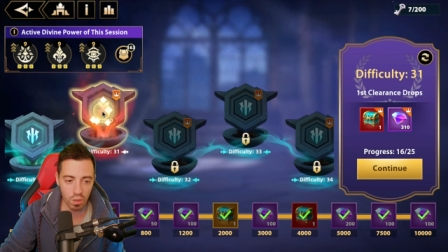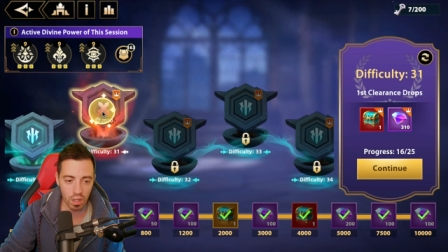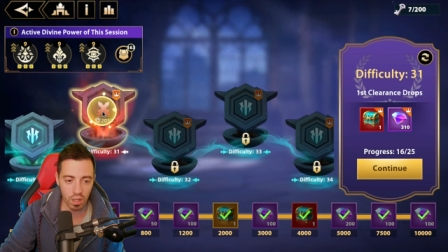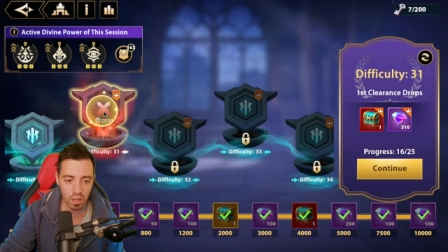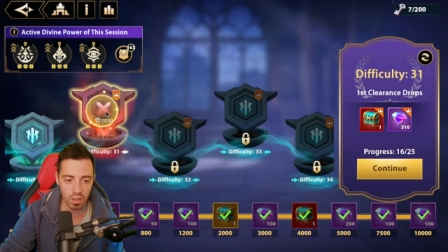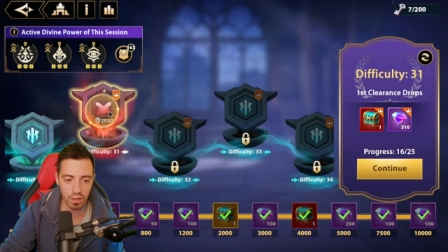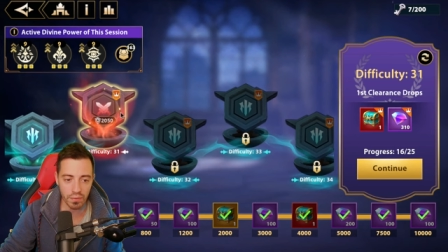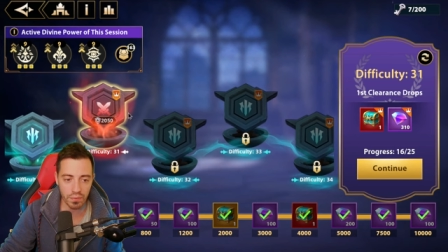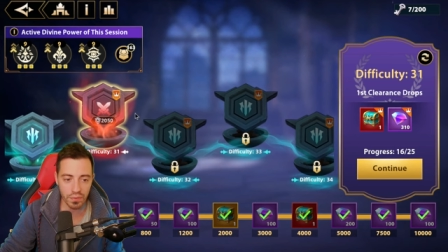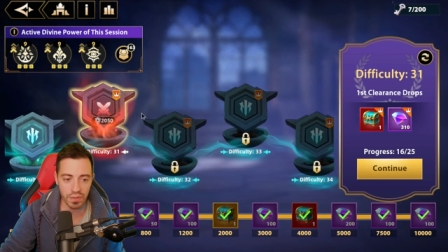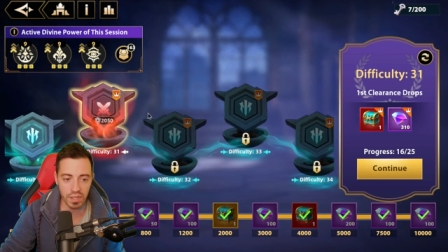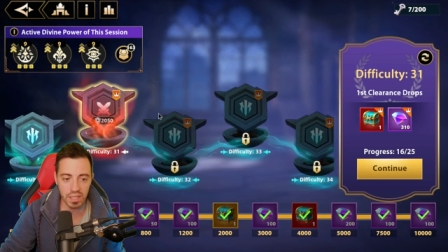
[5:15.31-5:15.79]

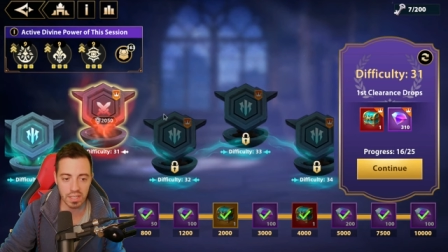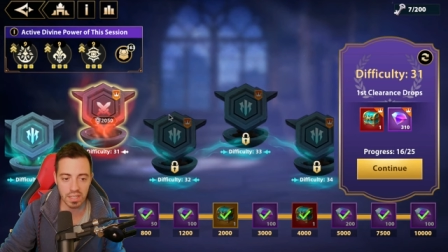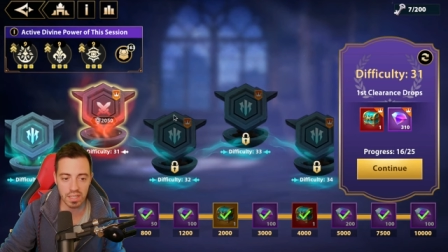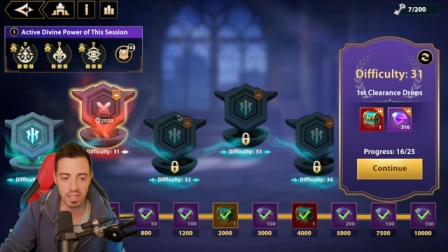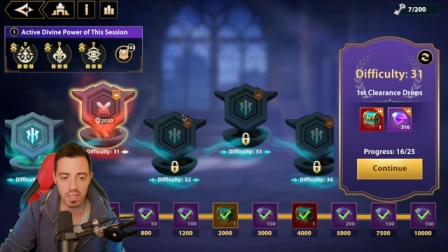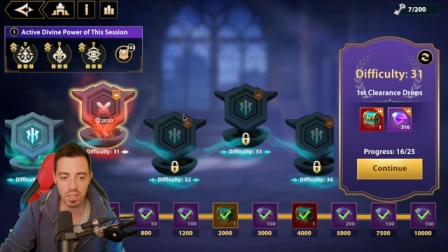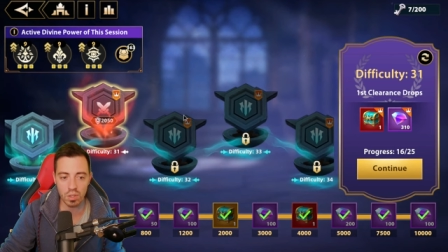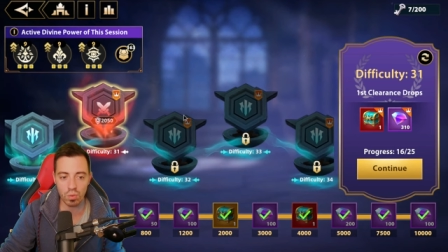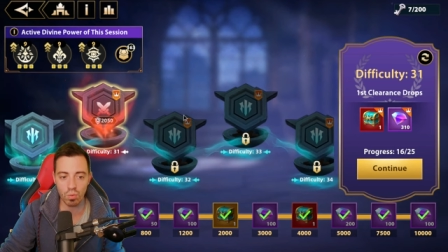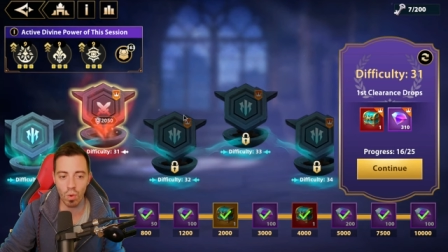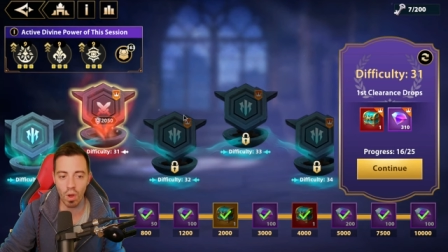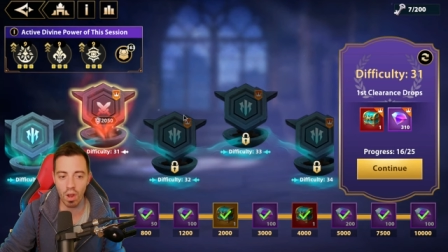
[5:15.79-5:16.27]
uh, this
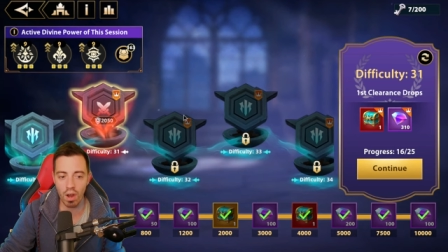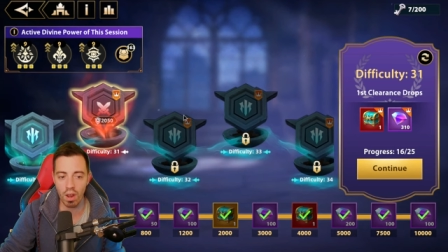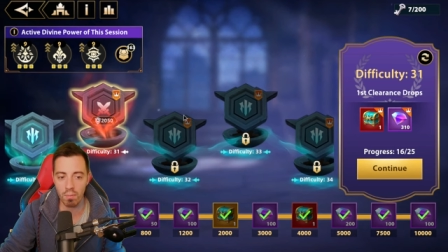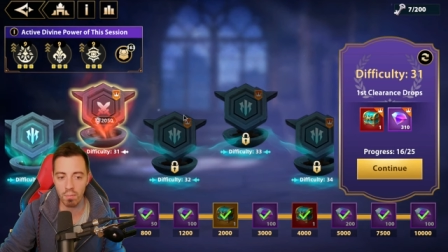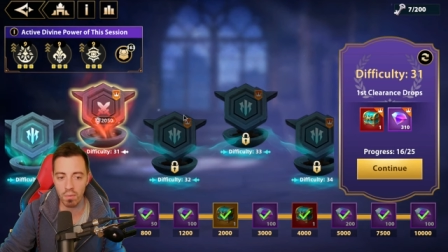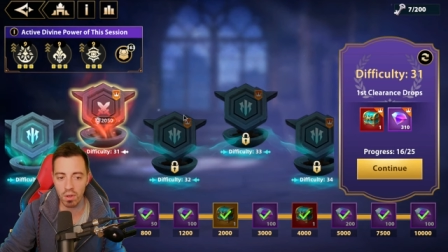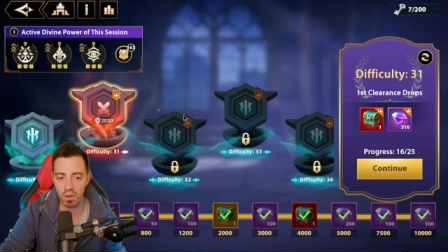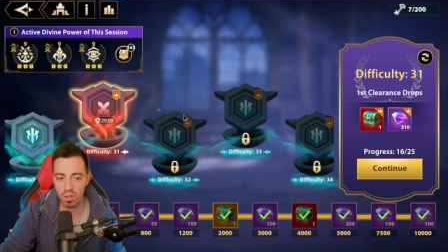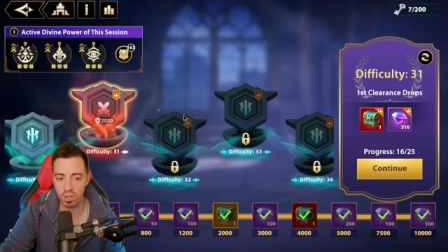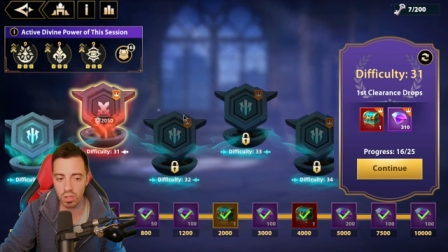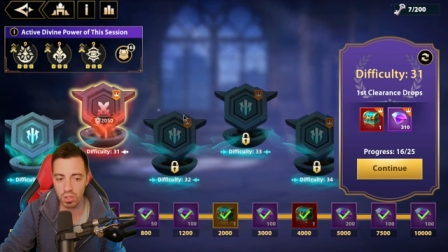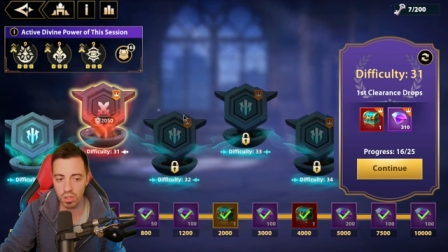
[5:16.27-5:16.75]
is what I'm
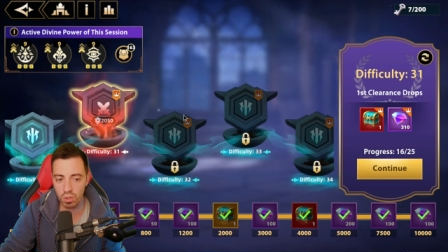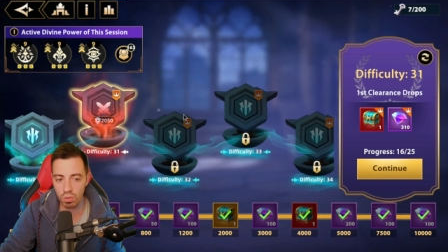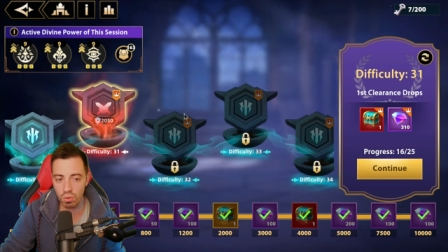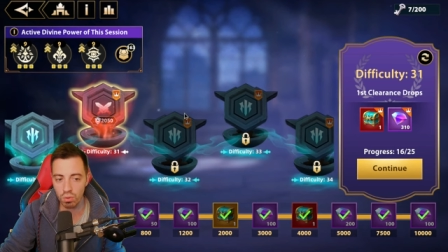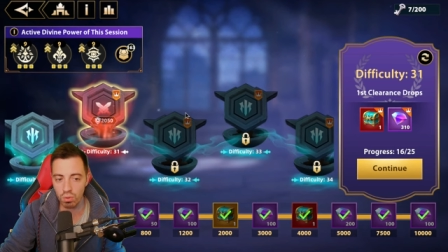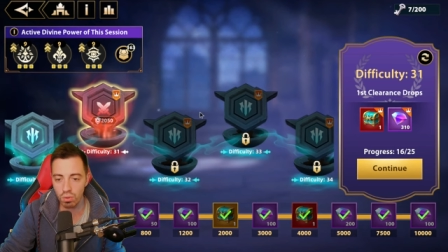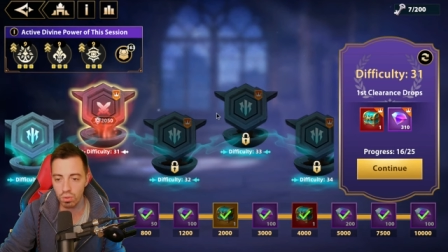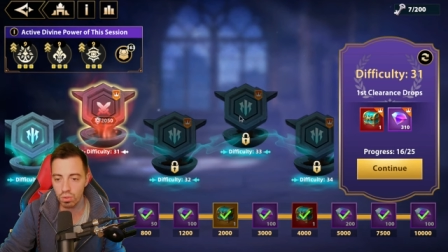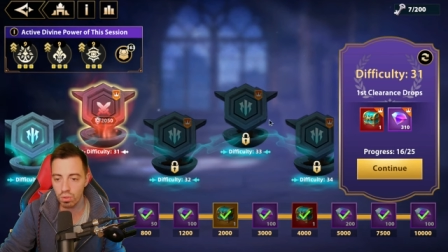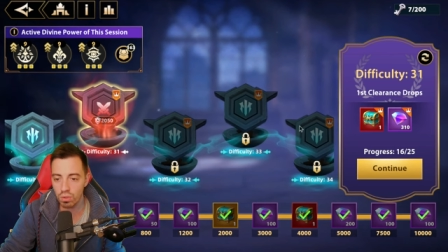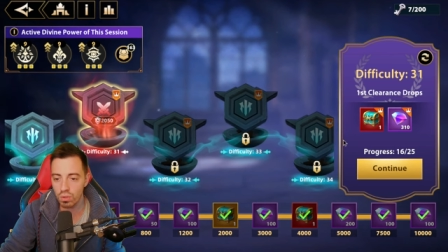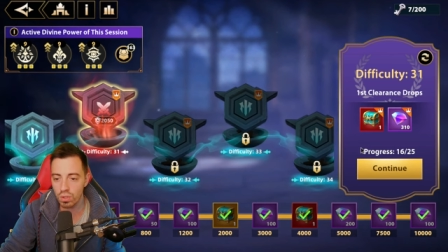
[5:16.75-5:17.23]
gonna do
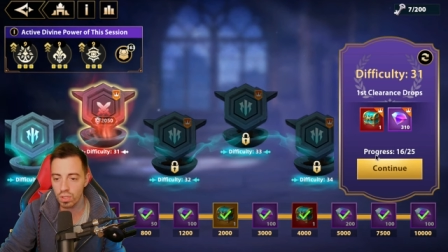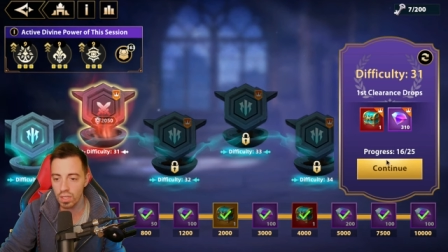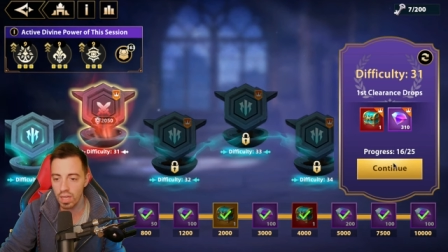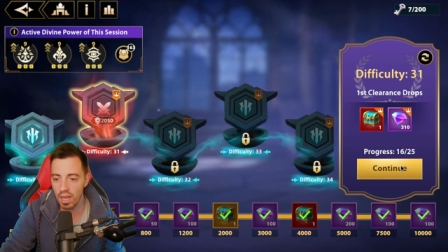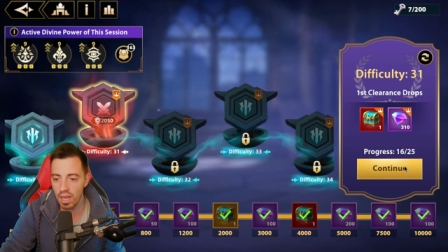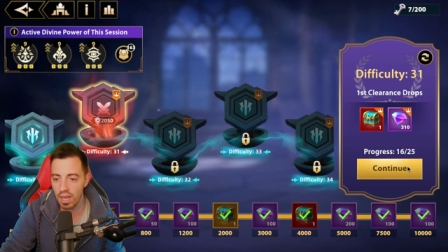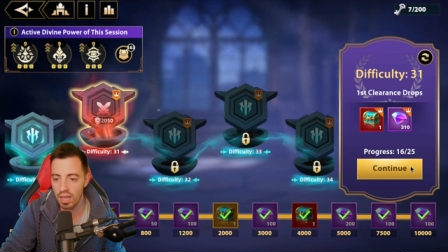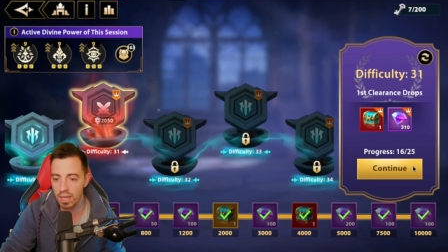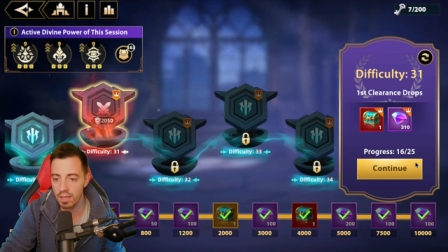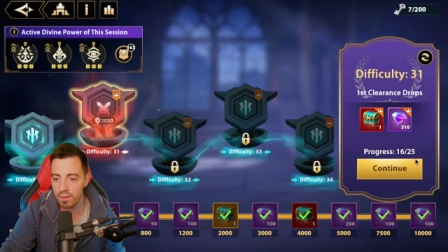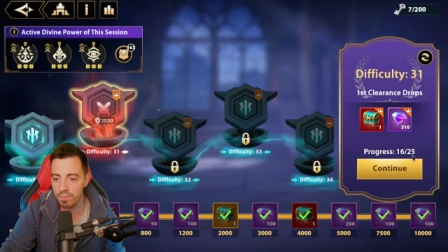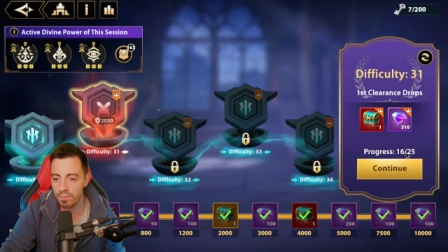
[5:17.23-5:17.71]

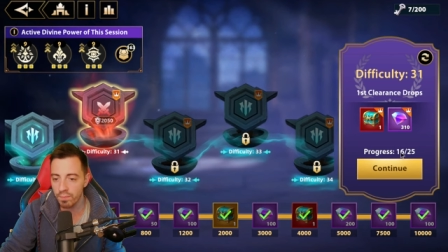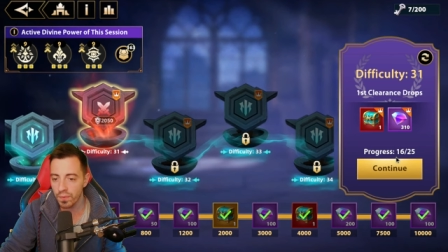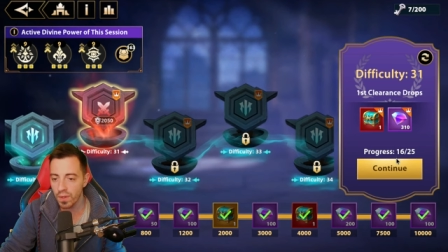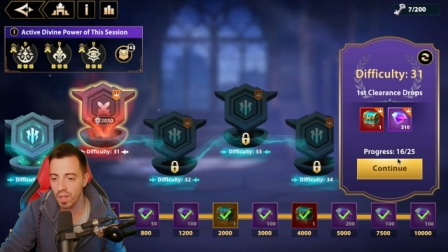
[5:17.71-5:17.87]
today.